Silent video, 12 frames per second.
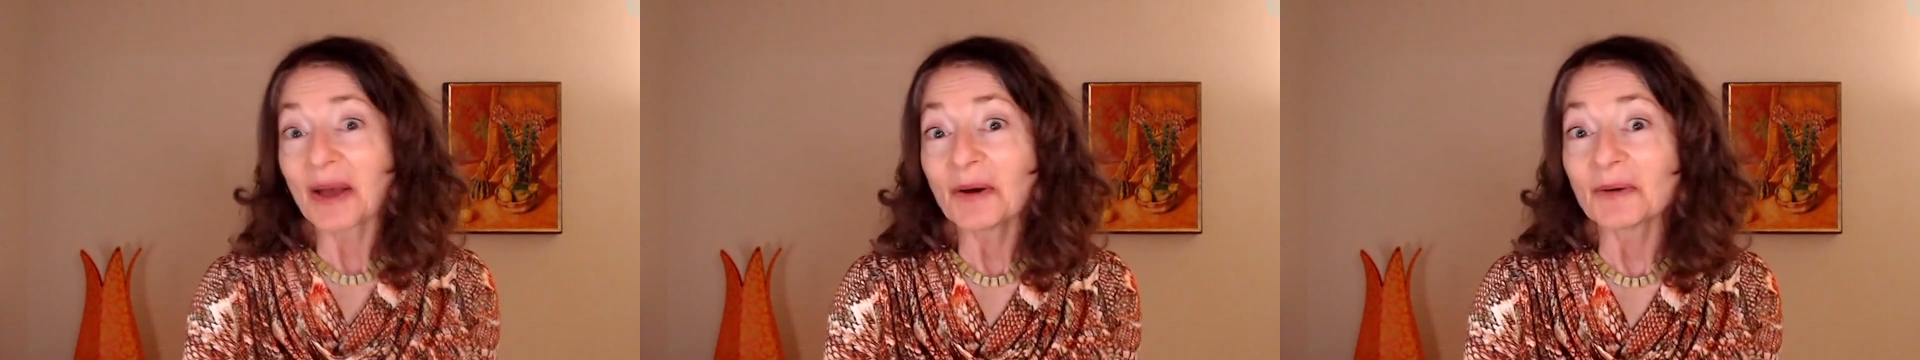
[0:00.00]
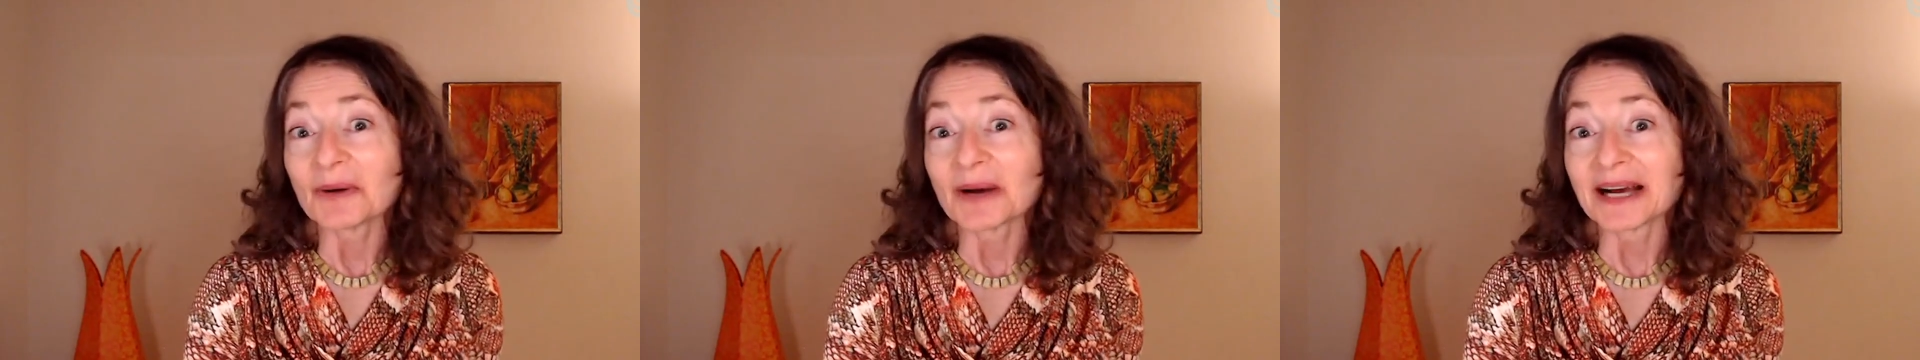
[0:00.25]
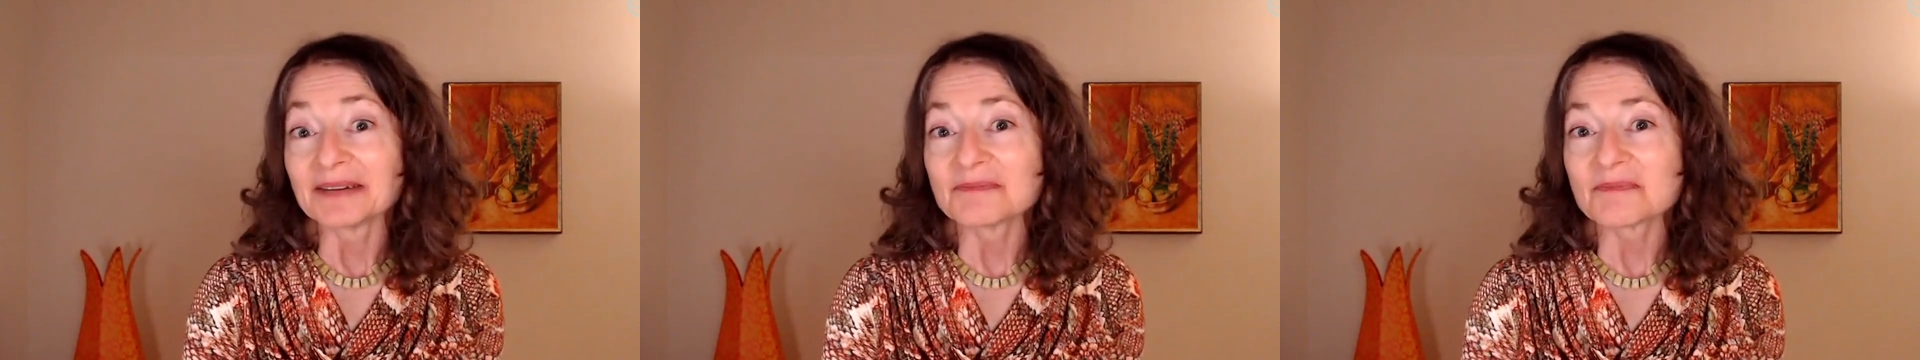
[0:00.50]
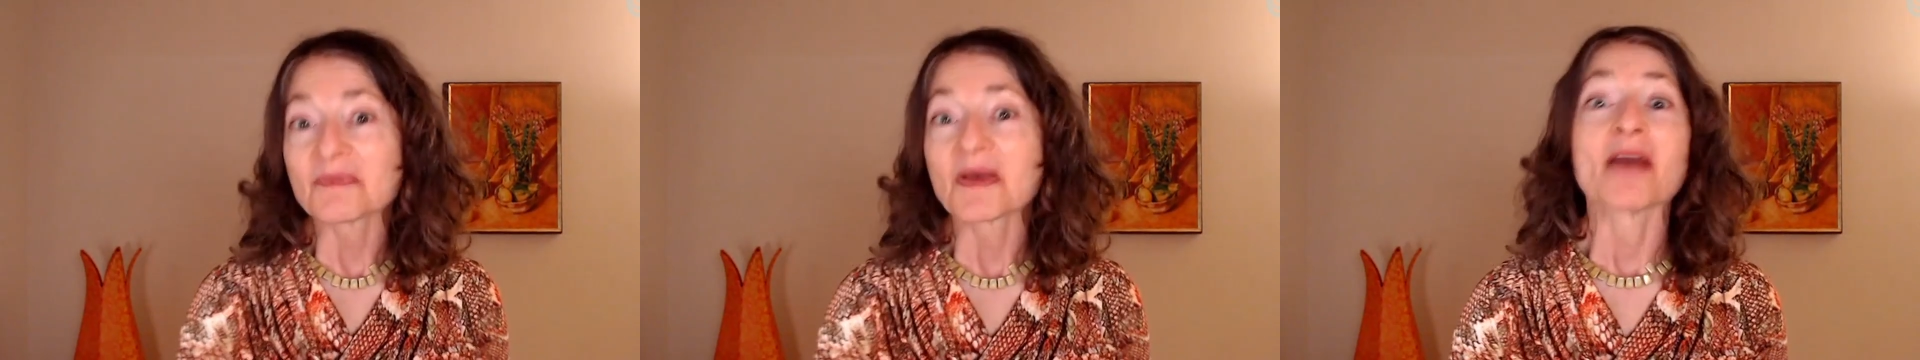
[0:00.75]
Hello.
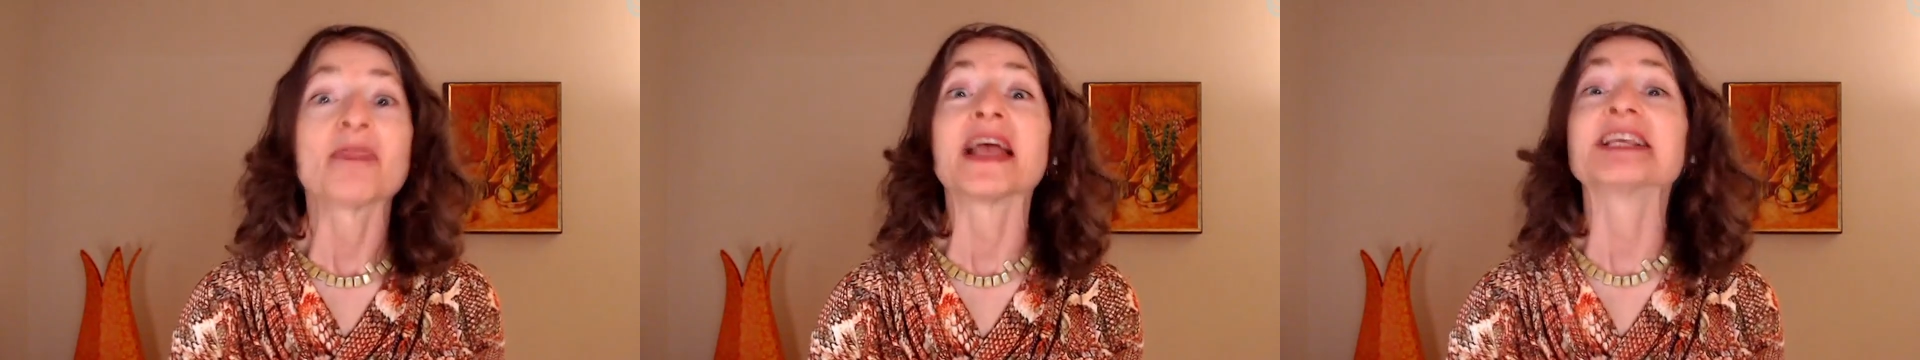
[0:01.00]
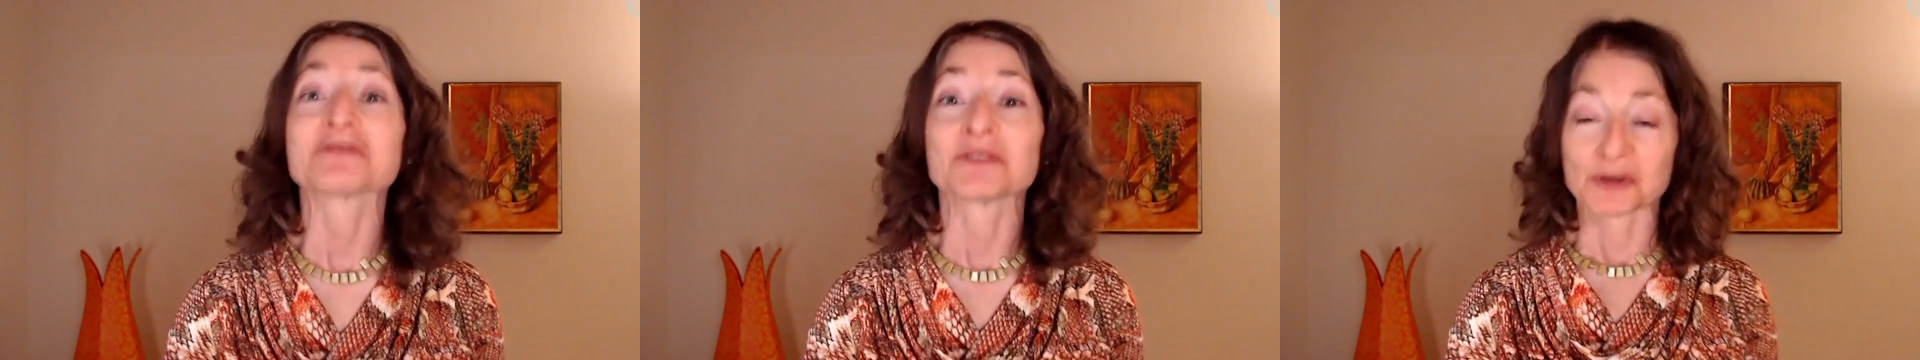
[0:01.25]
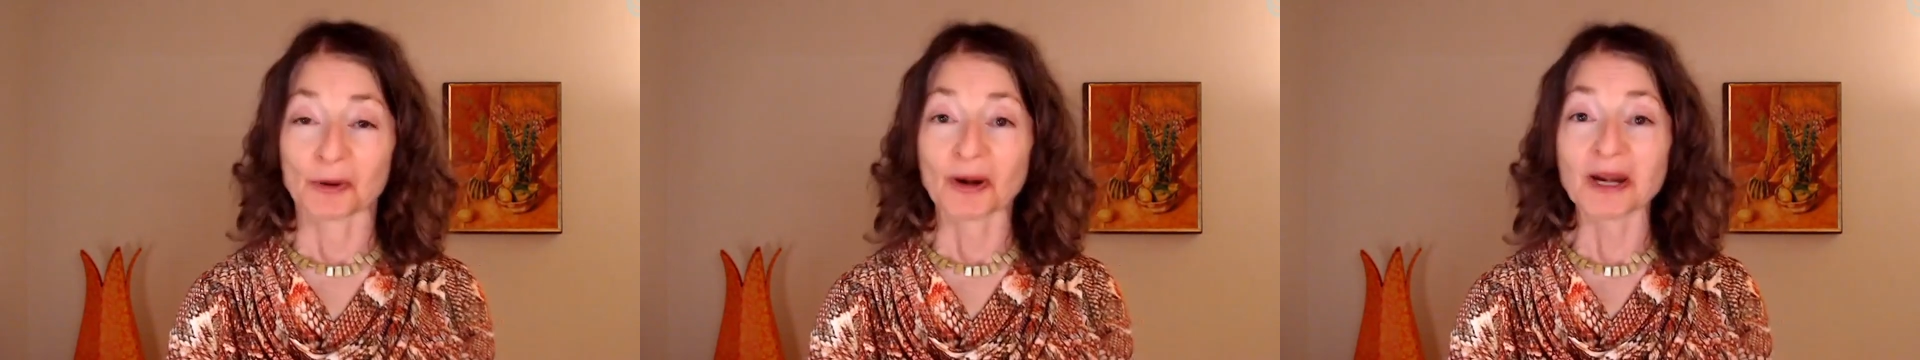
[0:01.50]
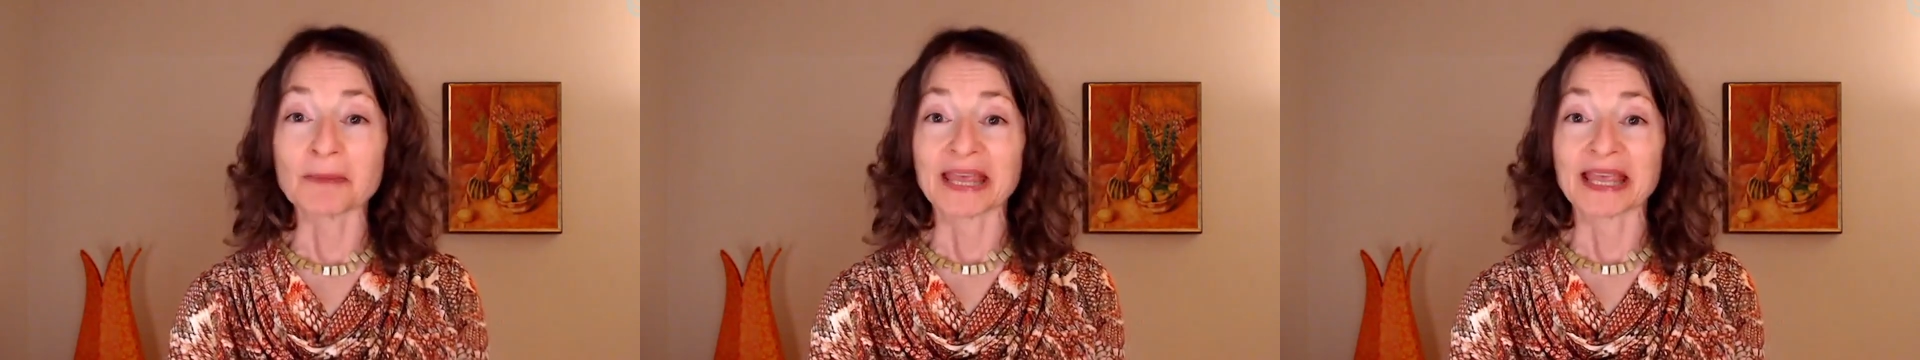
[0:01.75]
Thanks for
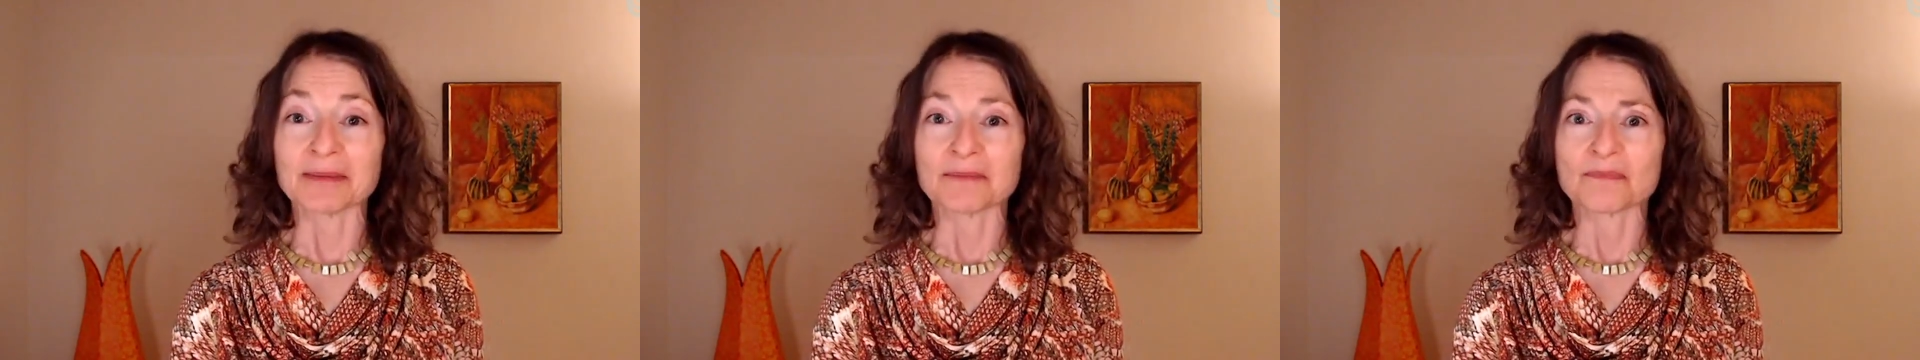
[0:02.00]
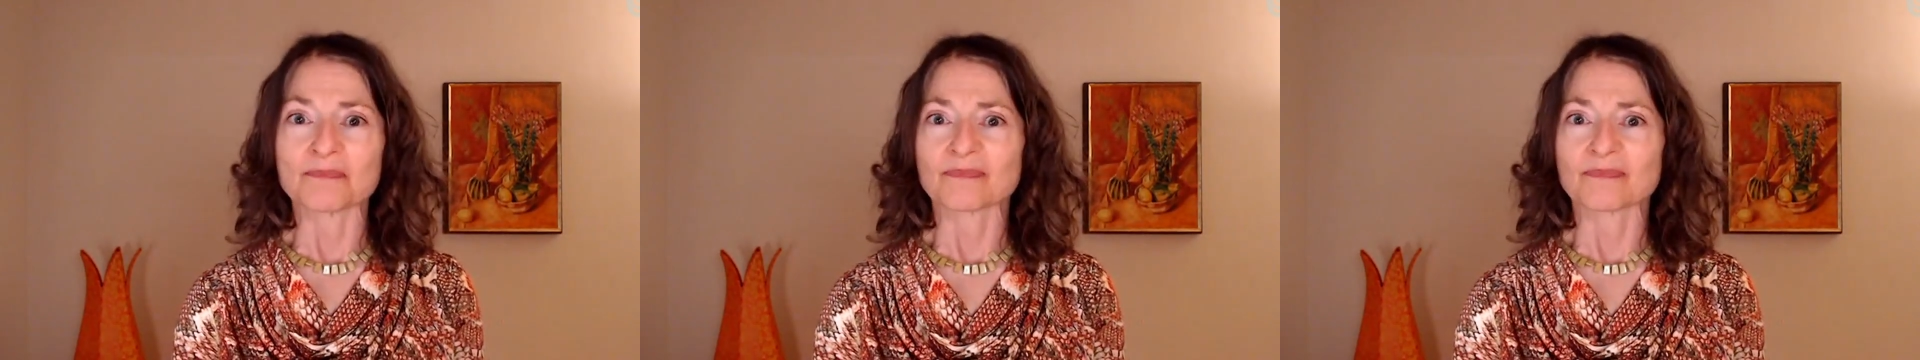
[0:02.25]
joining me.